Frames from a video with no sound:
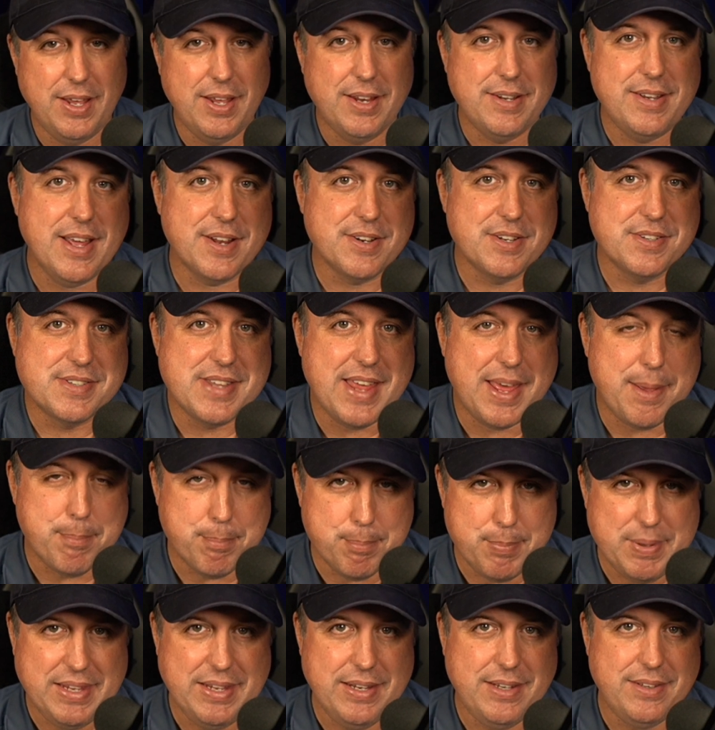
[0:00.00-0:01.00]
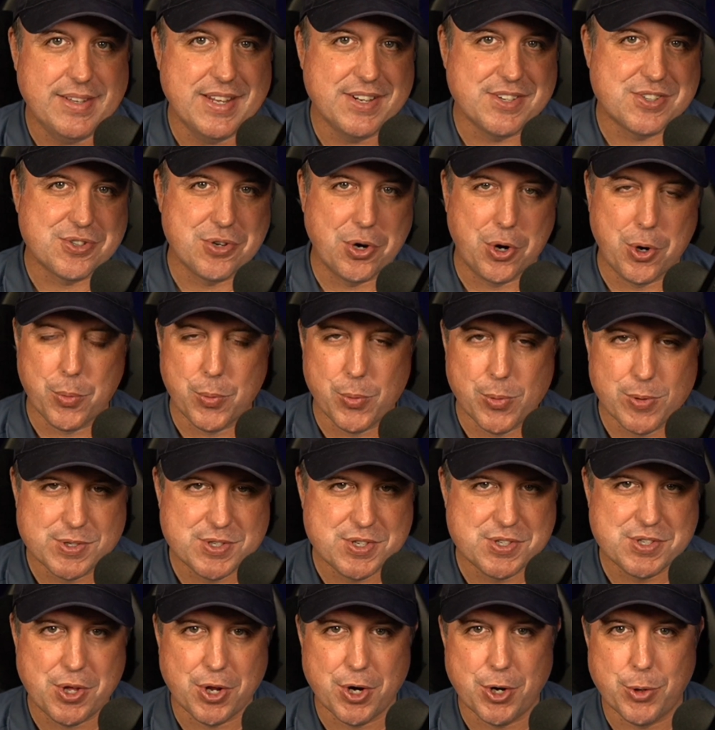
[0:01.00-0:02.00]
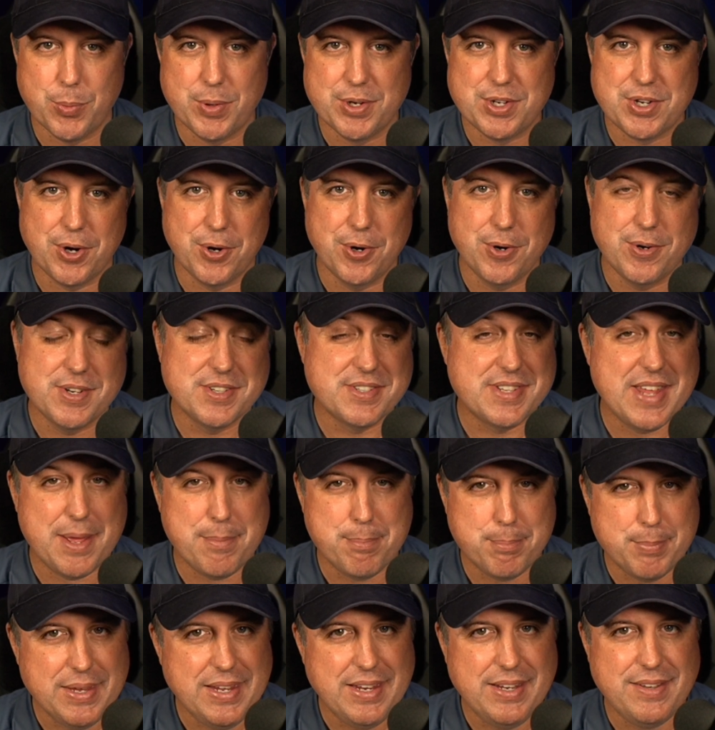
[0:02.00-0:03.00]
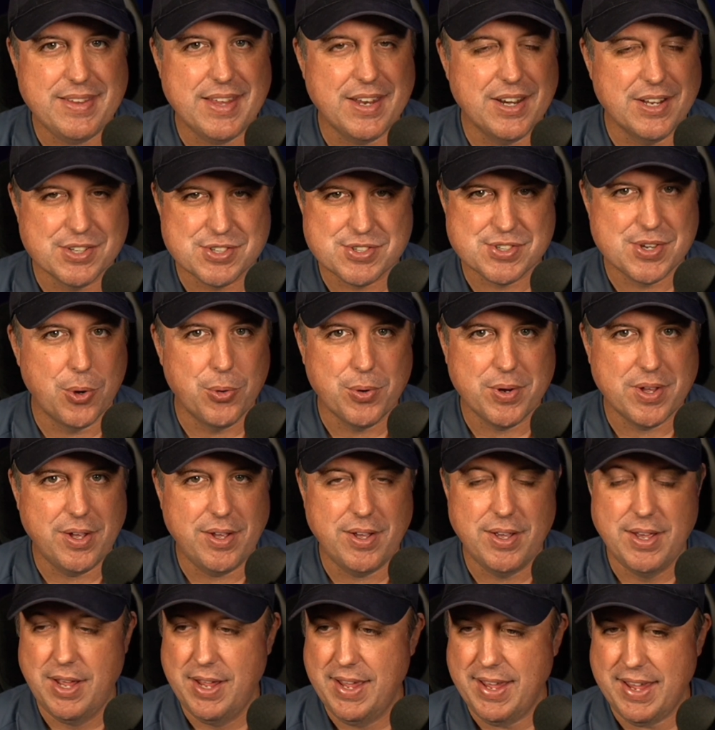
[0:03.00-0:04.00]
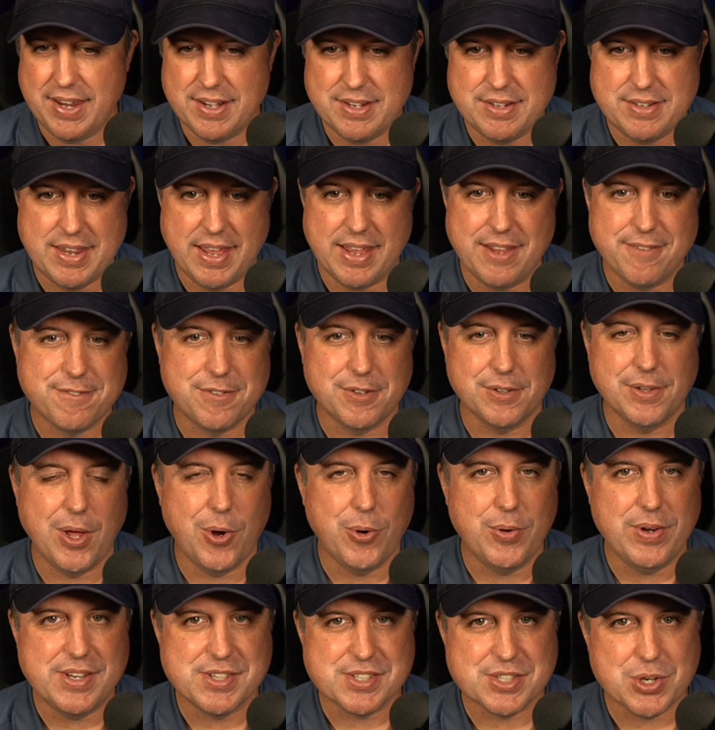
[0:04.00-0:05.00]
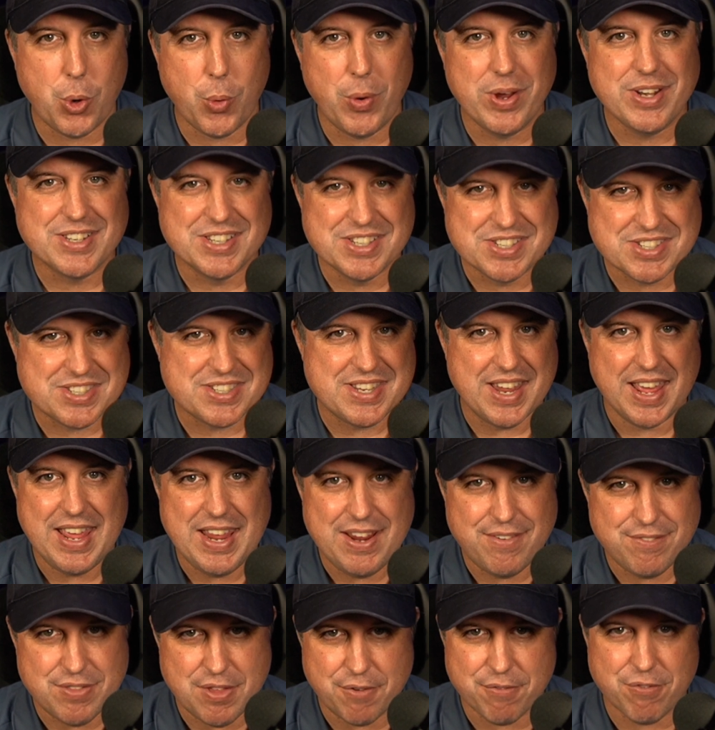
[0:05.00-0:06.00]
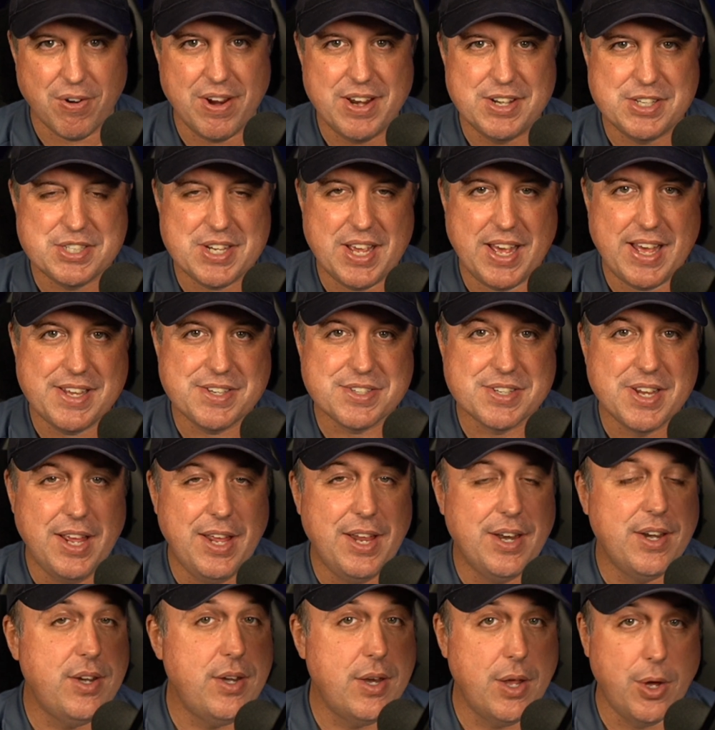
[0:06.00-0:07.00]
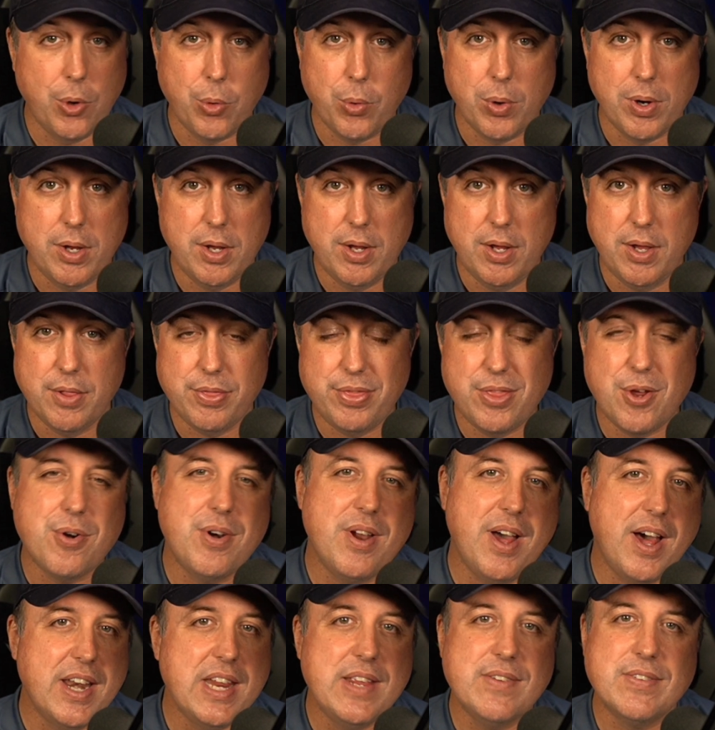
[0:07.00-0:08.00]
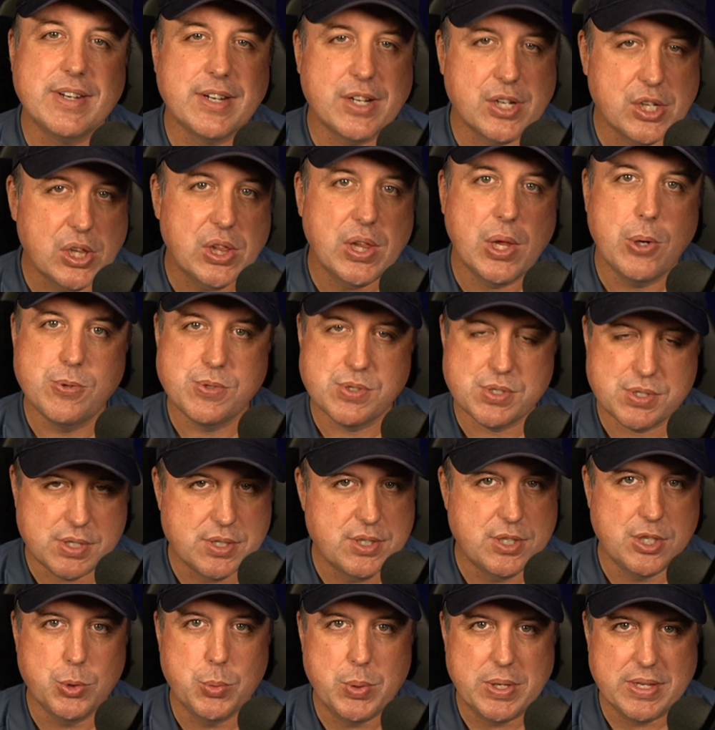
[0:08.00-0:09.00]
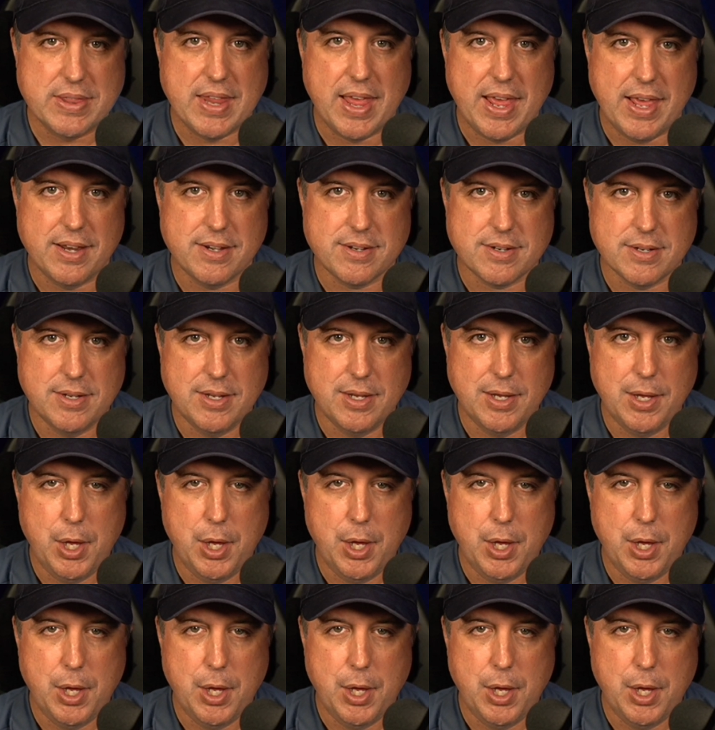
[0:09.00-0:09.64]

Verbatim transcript: Now, does that mean that Star Wars is on a return? Does that mean that Ahsoka and Dave Filoni is going to save the franchise? No, they're not even close to doing that.